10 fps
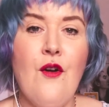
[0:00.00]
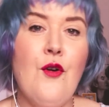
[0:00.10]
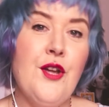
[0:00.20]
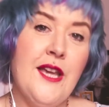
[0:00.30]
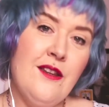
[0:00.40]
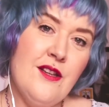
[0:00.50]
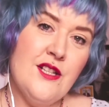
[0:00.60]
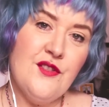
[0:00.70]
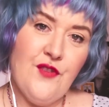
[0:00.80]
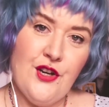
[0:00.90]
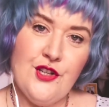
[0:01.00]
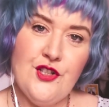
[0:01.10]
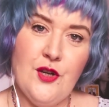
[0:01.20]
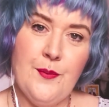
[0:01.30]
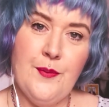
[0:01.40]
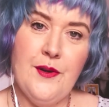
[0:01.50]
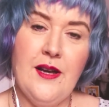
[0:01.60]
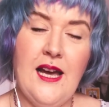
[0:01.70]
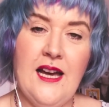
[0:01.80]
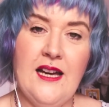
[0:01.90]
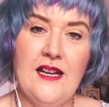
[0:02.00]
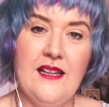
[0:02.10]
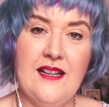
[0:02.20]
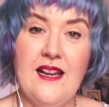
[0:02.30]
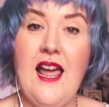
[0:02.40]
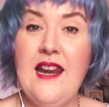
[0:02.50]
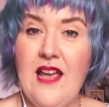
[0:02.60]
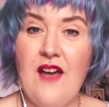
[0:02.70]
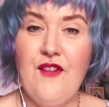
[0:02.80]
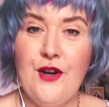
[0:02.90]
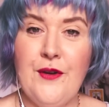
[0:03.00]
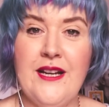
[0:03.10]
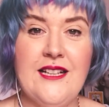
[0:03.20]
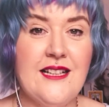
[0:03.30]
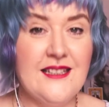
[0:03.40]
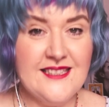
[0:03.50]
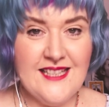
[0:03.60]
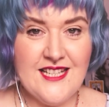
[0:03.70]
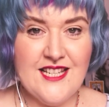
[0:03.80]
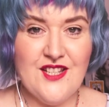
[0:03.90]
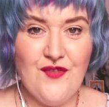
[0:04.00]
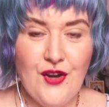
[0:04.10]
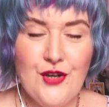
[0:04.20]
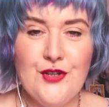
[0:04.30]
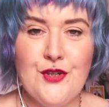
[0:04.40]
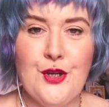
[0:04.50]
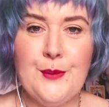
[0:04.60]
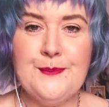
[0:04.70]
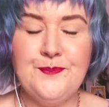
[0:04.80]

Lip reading: or you can use Photoshop, like a photo editor such as Photoshop.